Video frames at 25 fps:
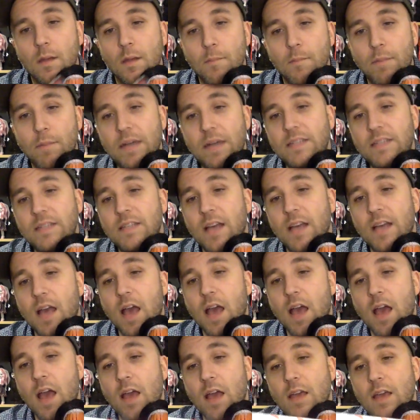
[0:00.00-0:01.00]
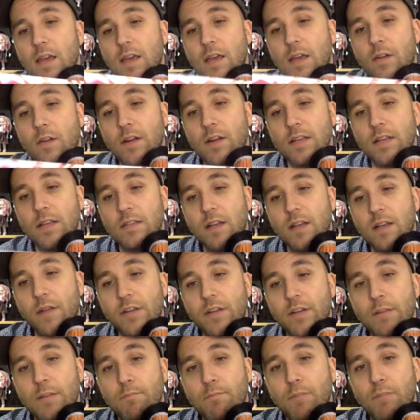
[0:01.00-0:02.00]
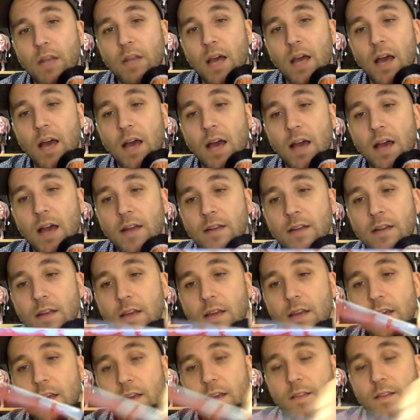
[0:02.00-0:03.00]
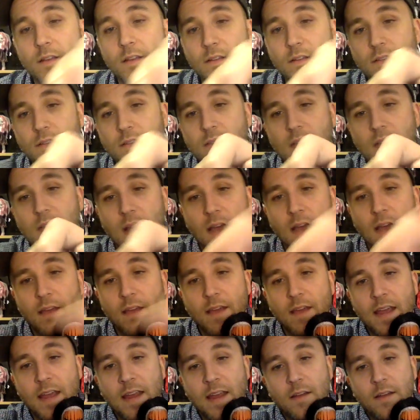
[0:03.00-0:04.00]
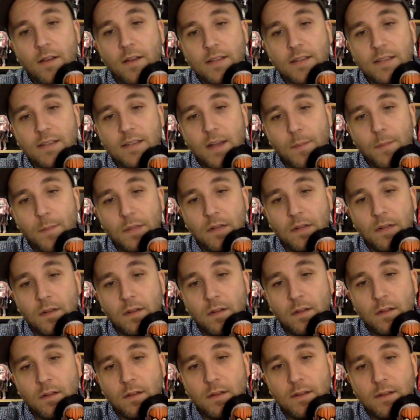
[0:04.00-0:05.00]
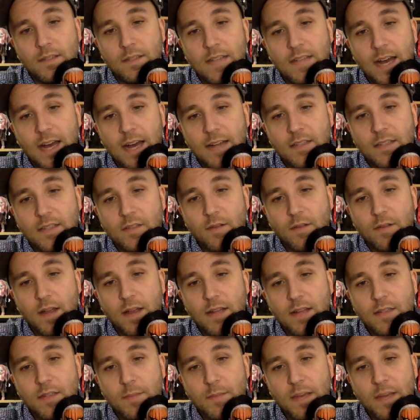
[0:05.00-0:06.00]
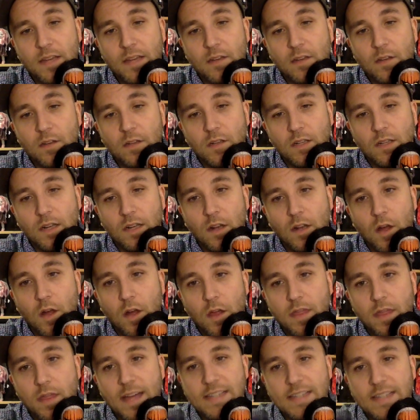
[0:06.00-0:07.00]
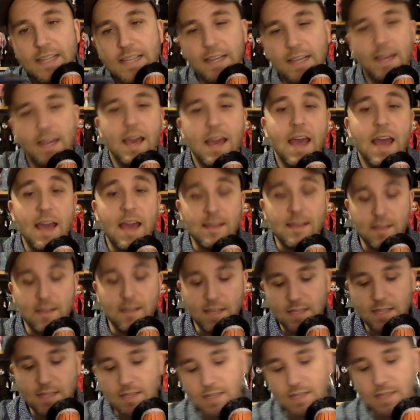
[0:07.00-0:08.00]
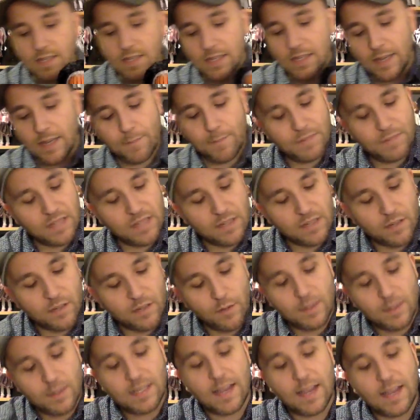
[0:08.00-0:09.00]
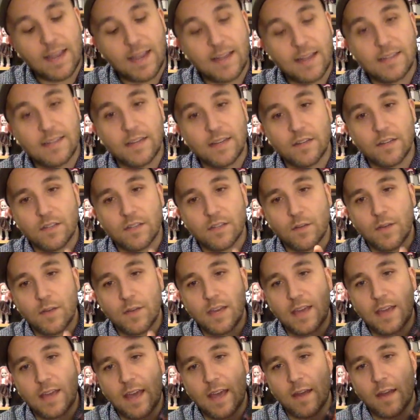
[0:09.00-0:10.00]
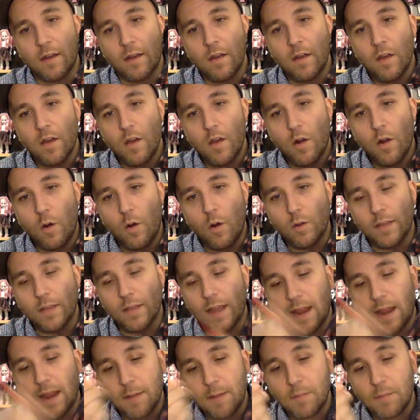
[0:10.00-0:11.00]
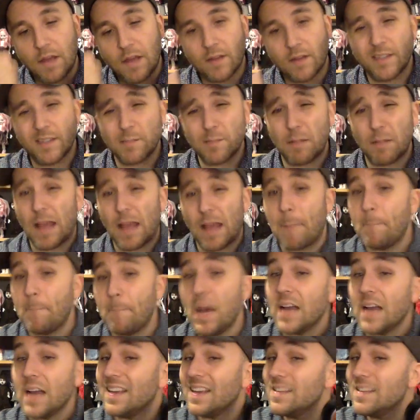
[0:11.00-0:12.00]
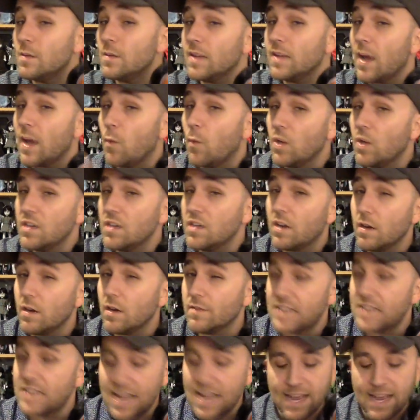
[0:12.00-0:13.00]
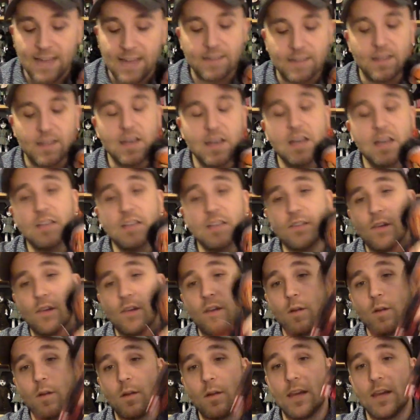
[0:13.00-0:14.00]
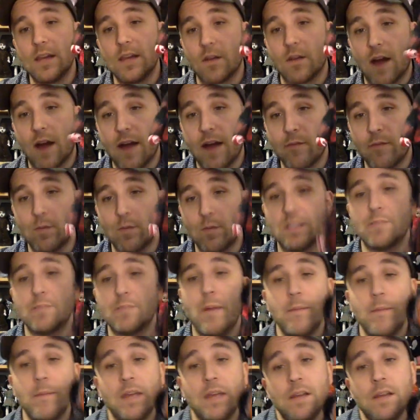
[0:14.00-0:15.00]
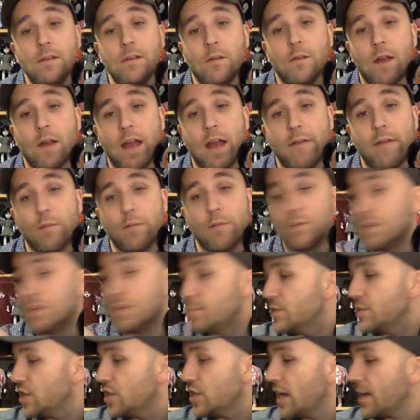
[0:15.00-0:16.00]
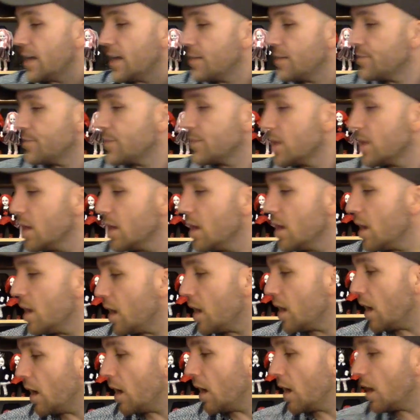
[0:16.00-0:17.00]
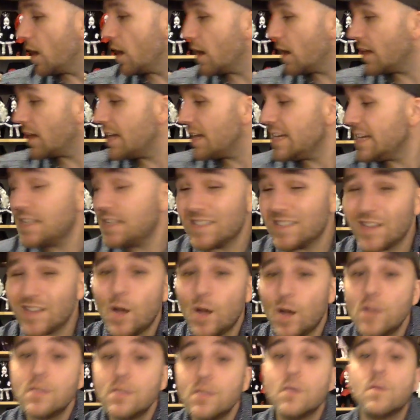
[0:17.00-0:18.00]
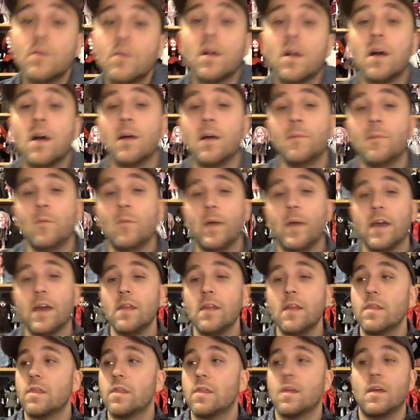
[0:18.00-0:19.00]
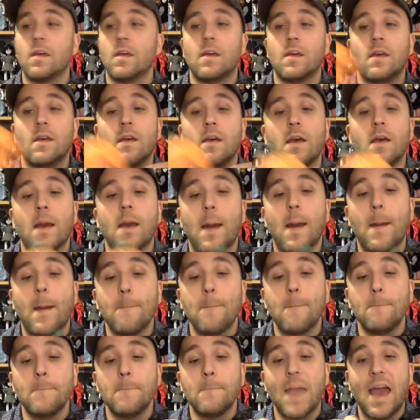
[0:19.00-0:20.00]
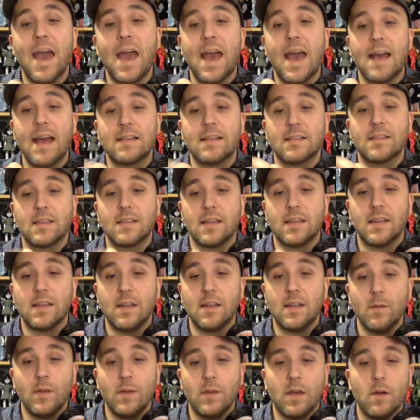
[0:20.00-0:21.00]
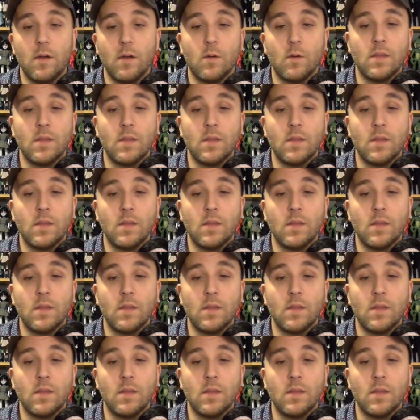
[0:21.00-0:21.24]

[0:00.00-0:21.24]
but here it is, covered in blood. There's the handle has a couple little dots, right, to make it look a little authentic. And then this slips into his hand here so he can hold it and be on display. But he's only got one curved hand, so you can only either have him with his pumpkin or have him with his machete. He does also come with a mask, and here we go.